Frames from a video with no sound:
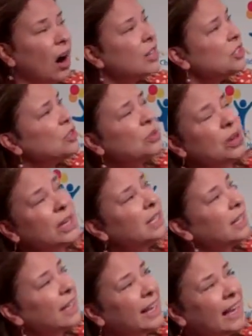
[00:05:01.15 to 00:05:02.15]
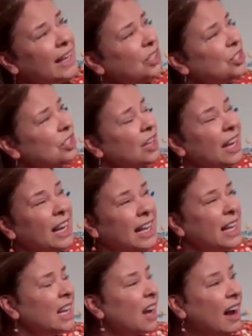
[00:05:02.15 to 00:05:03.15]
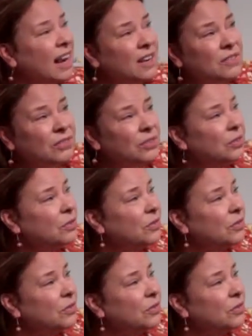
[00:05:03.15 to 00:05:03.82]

aren't you going to catch any kind of food